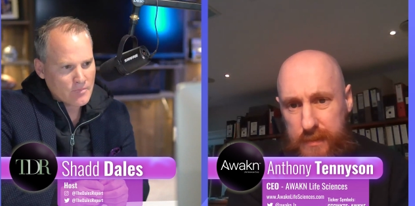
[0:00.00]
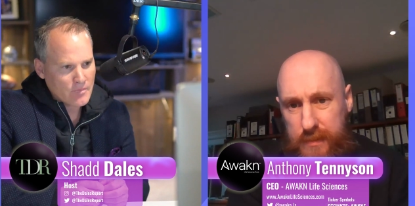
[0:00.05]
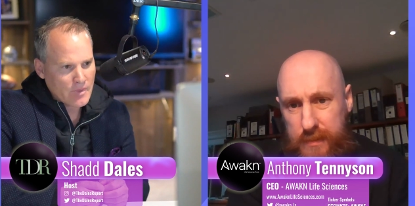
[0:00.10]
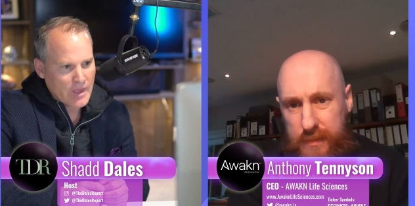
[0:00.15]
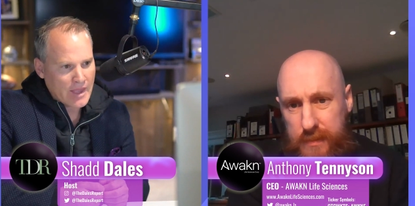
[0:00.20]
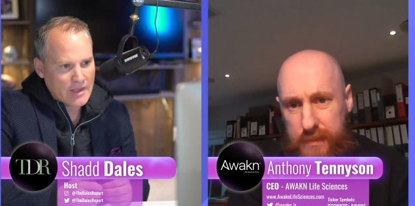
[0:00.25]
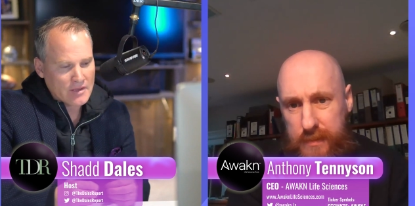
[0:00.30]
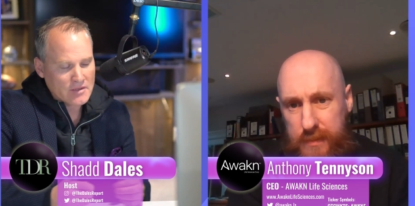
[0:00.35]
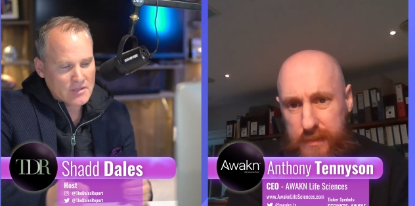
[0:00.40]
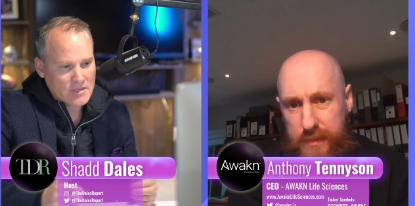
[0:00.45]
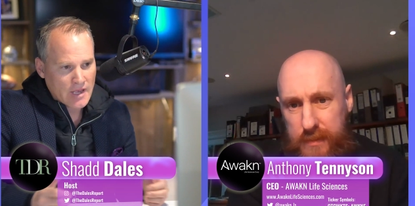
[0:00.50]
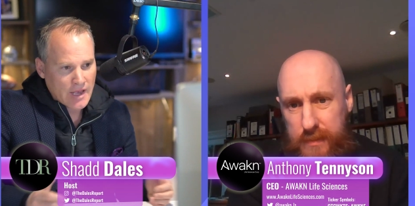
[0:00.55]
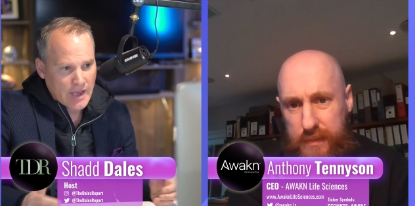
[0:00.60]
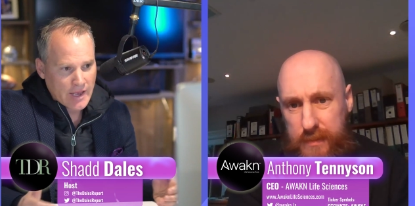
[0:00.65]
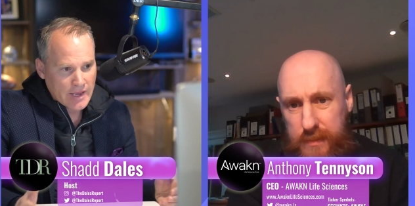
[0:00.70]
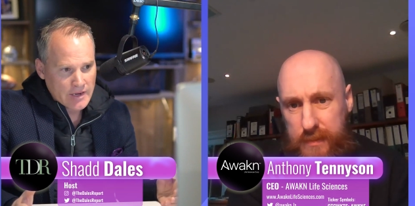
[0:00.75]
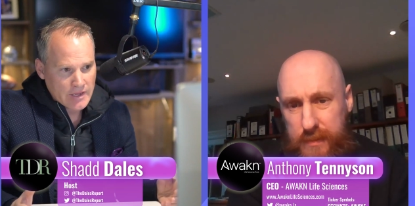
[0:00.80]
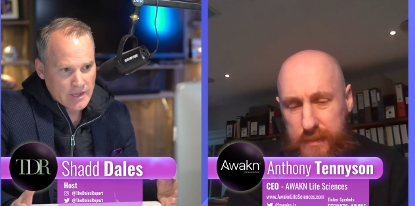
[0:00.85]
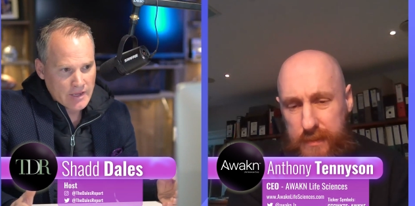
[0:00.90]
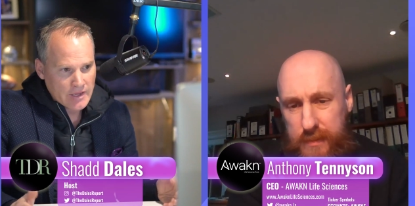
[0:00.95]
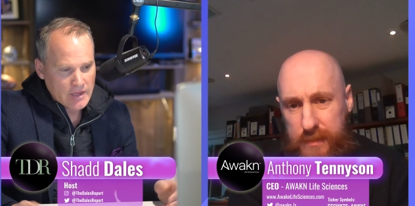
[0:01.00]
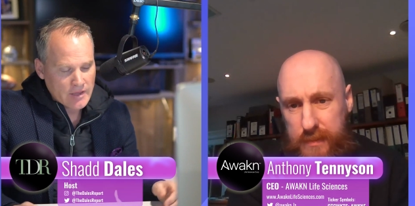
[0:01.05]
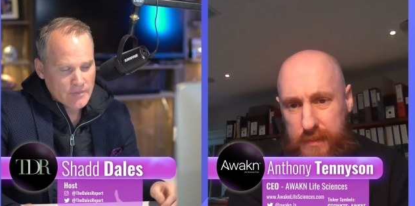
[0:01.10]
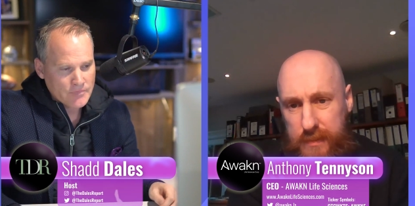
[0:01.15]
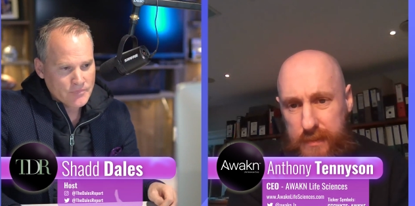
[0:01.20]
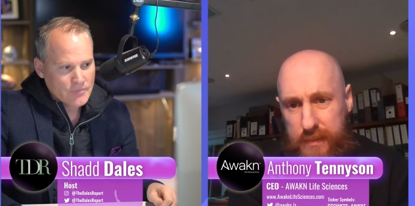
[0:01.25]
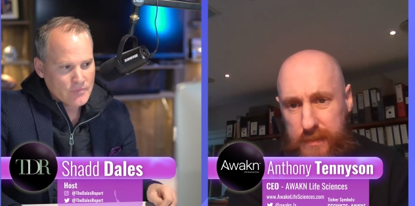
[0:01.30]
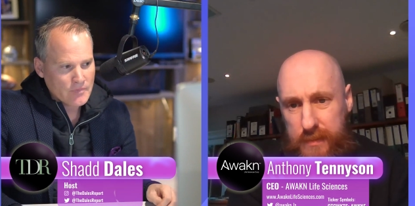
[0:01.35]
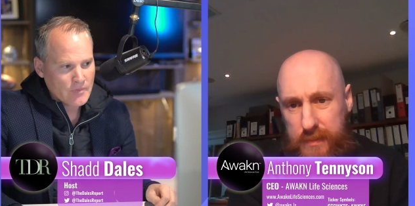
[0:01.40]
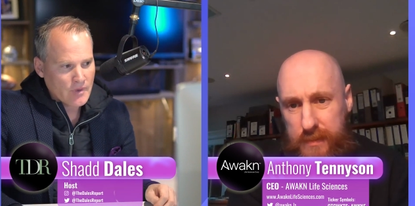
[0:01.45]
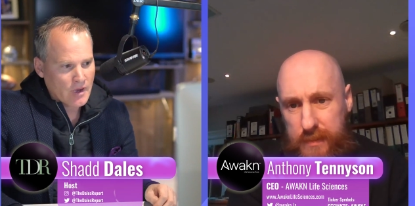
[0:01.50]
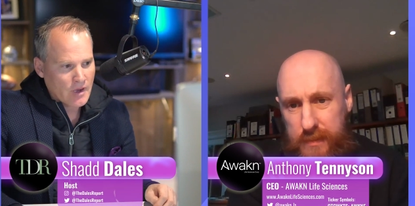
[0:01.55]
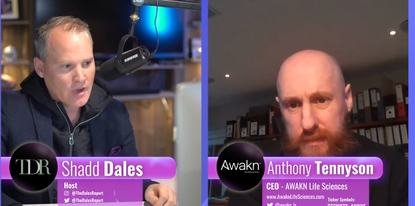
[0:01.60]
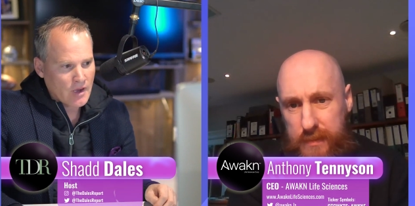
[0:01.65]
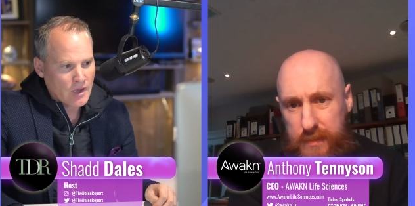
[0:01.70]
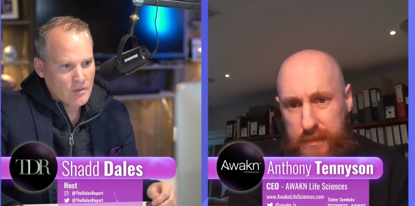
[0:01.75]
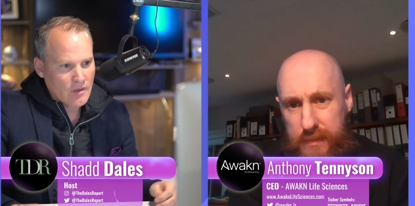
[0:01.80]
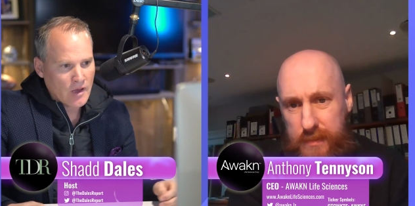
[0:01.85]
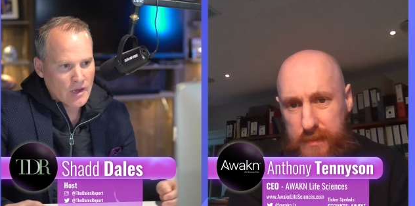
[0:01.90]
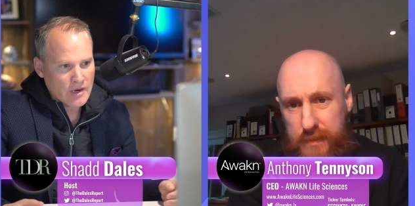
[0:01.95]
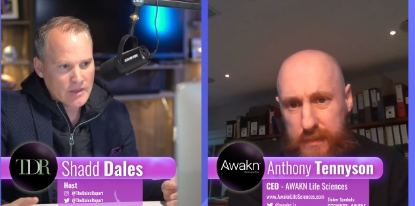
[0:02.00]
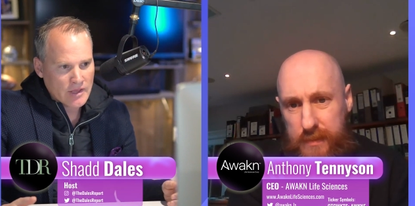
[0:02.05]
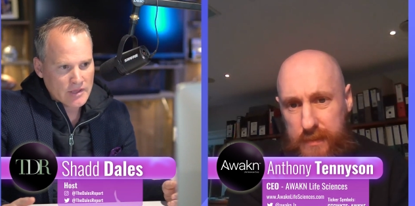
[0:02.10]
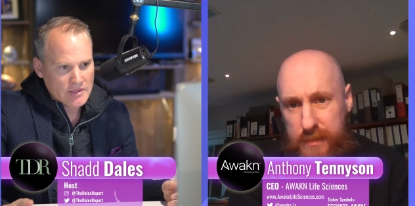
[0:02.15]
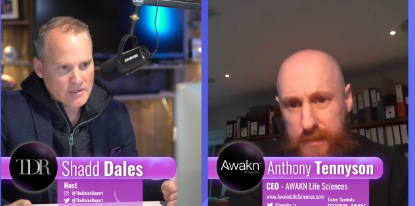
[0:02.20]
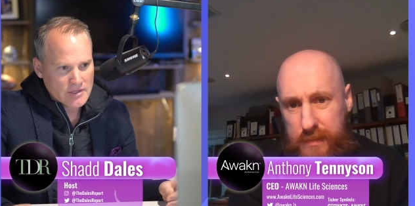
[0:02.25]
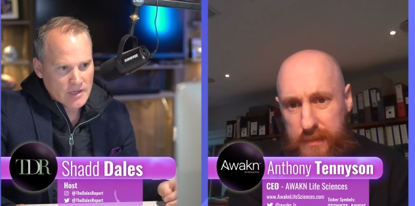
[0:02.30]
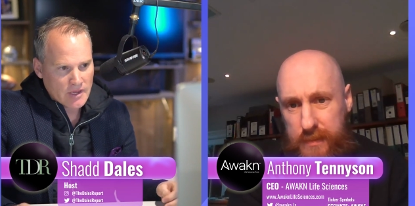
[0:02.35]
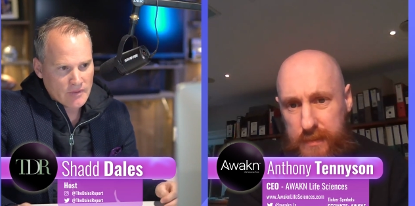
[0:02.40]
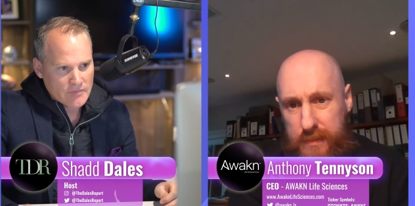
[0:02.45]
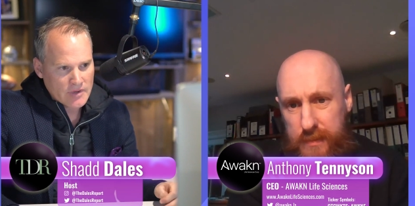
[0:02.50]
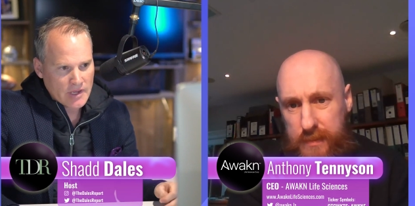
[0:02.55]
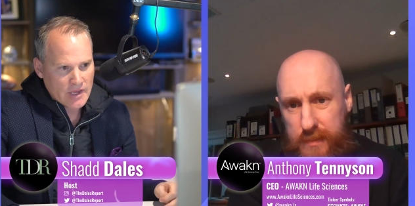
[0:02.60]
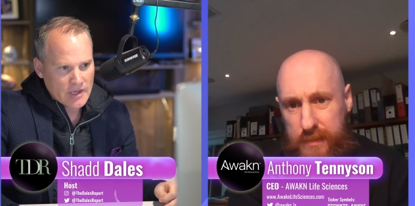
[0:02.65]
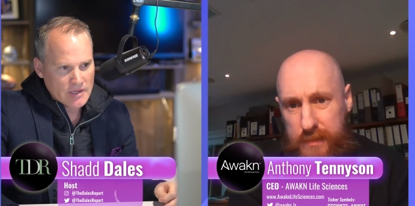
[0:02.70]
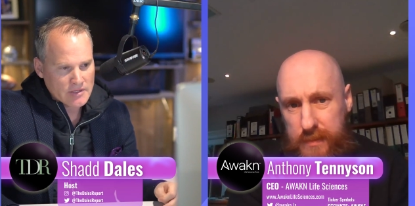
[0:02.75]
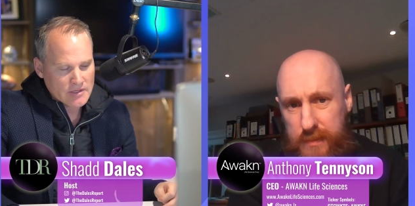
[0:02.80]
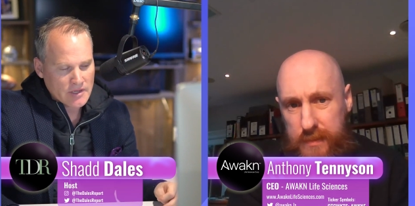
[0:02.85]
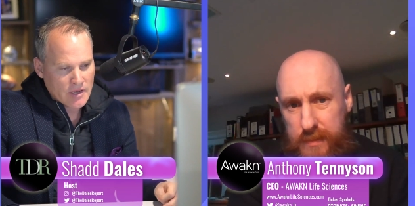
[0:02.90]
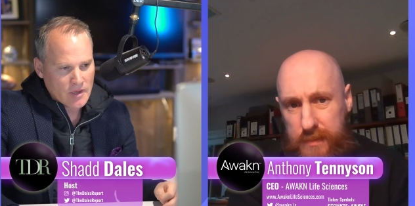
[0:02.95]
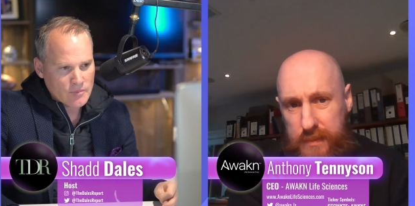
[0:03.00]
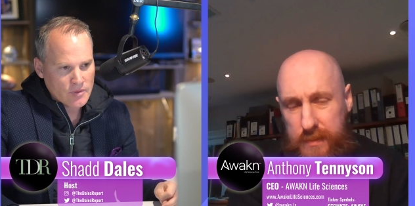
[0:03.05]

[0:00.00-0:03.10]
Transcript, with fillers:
Speaker 1: anxiety, uh, a lot of that stuff takes uh,